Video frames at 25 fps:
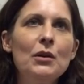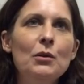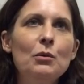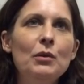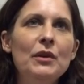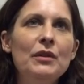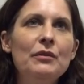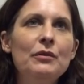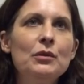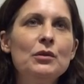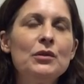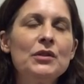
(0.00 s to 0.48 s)

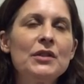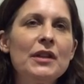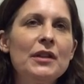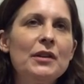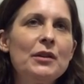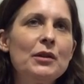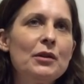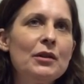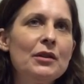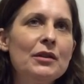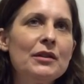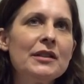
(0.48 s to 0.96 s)
We've also
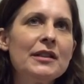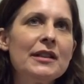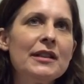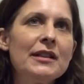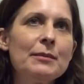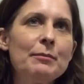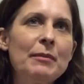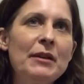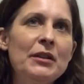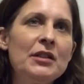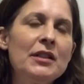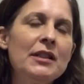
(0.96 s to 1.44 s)
got a
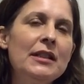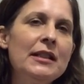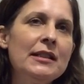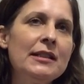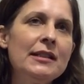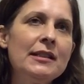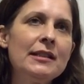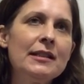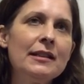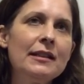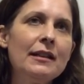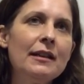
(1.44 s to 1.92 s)

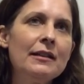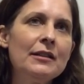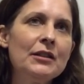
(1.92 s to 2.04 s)
specialist